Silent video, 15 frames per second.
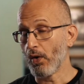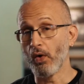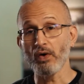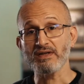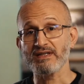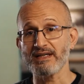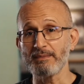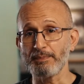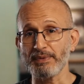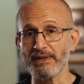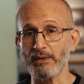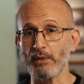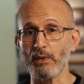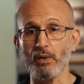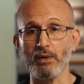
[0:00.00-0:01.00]
Or
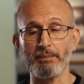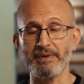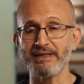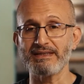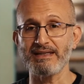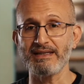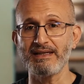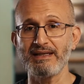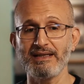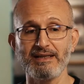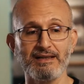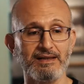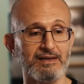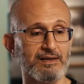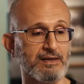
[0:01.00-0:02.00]
simply we were busy
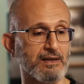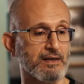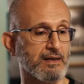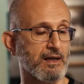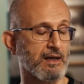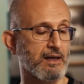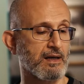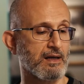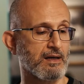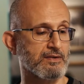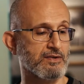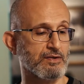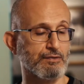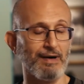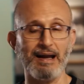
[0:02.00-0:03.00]
uh,
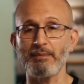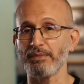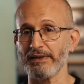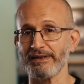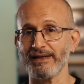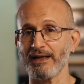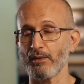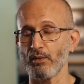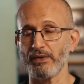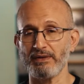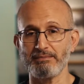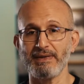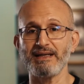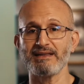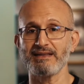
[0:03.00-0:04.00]
scrambling like we
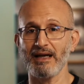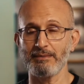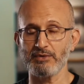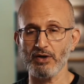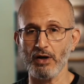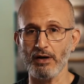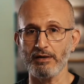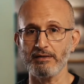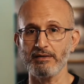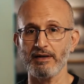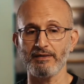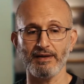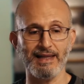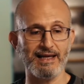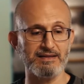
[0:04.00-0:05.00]
many times are
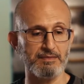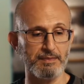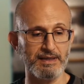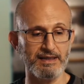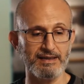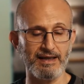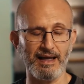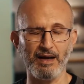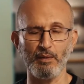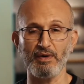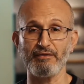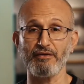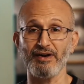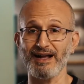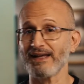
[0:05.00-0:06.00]
the last minute and we
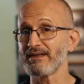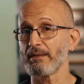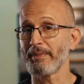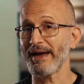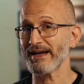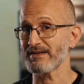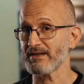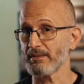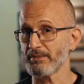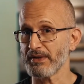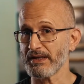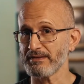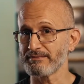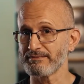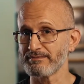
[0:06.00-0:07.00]
forgot to pack
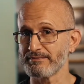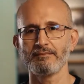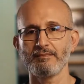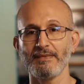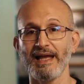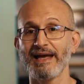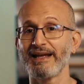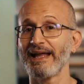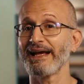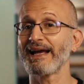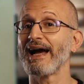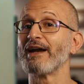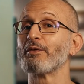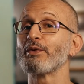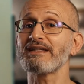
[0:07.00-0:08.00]
something. And like
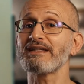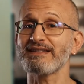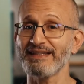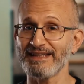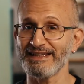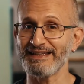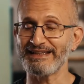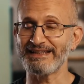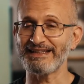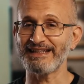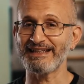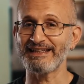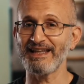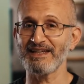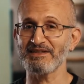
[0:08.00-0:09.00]
I recently
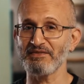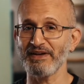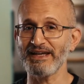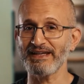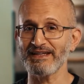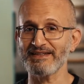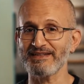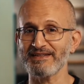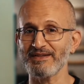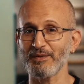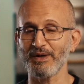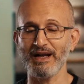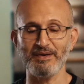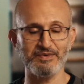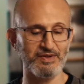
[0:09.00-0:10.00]
did in Las Vegas
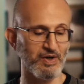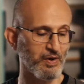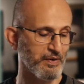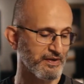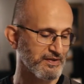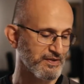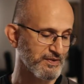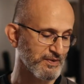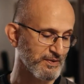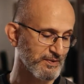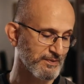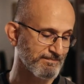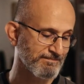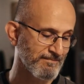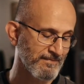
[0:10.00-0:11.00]
when I was going
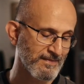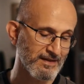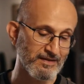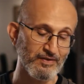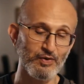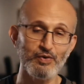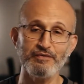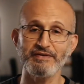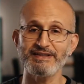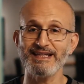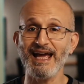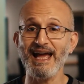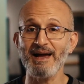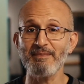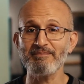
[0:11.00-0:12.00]
to the Hoover
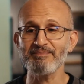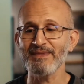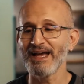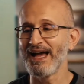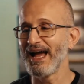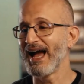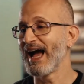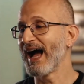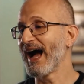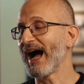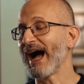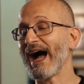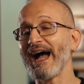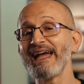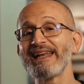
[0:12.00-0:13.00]
Dam,
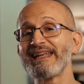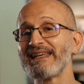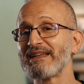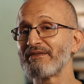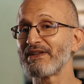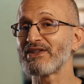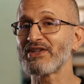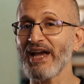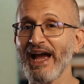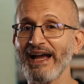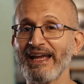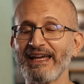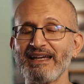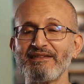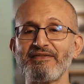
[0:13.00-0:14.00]
I didn't even
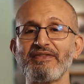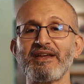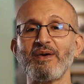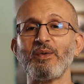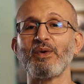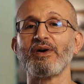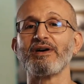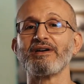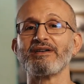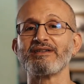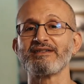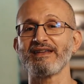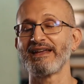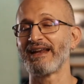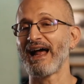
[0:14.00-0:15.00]
check if there
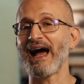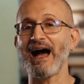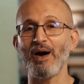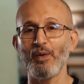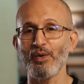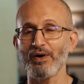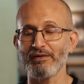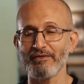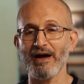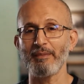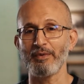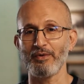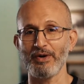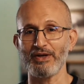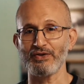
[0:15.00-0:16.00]
was an hour of
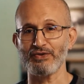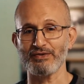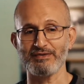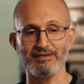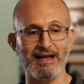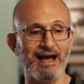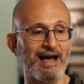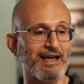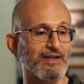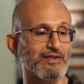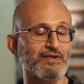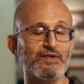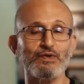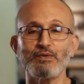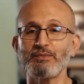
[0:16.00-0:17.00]
operation. I
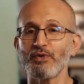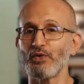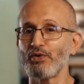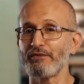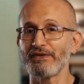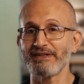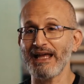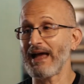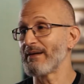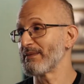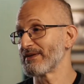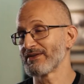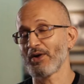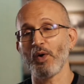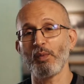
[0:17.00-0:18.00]
assumed the Hoover Dam
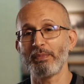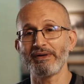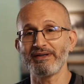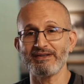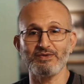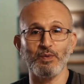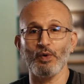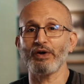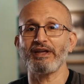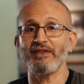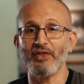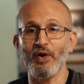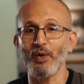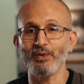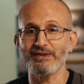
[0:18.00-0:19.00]
is open, it's
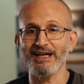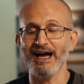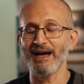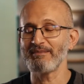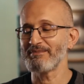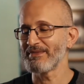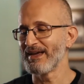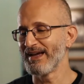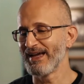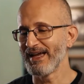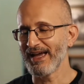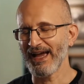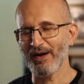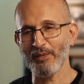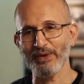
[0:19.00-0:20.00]
working the whole time,
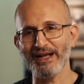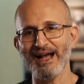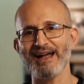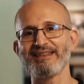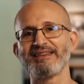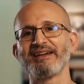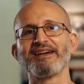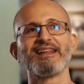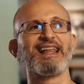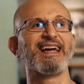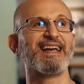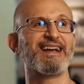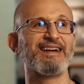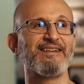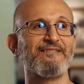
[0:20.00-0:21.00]
and we got there
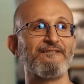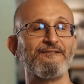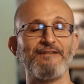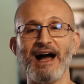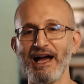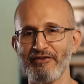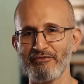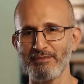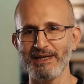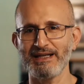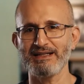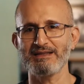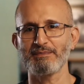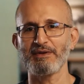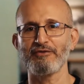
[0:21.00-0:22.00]
like five
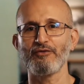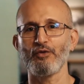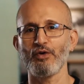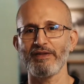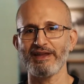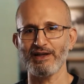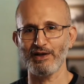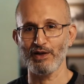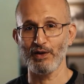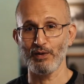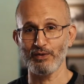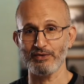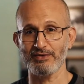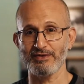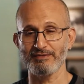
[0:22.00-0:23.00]
minutes before they
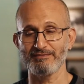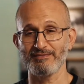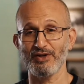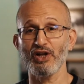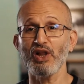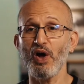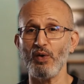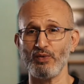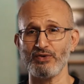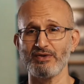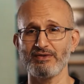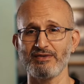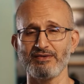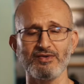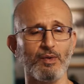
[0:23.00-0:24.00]
closed.
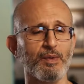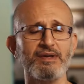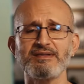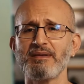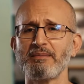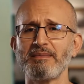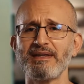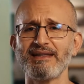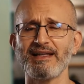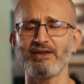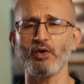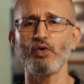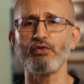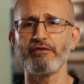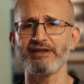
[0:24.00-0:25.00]
Closed. So what does it mean that
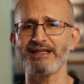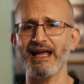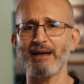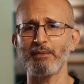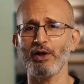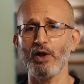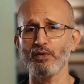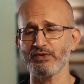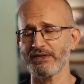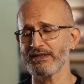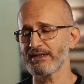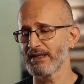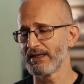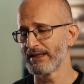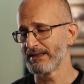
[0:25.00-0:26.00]
the Hoover Dam
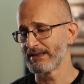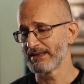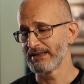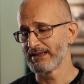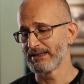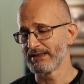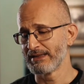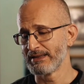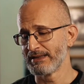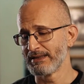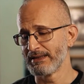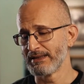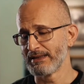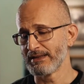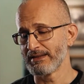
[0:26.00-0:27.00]
closes?
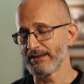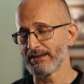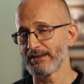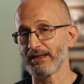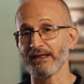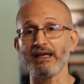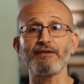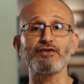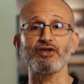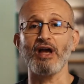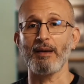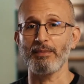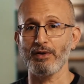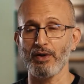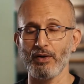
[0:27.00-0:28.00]
The gift
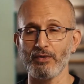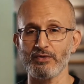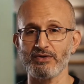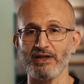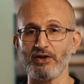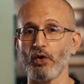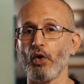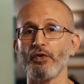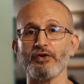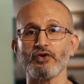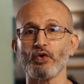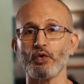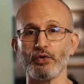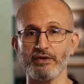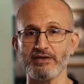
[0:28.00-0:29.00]
shop closed and all the
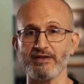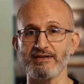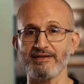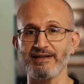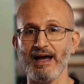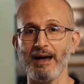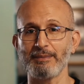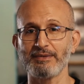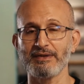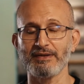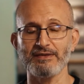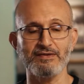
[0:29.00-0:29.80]
tourists stopped.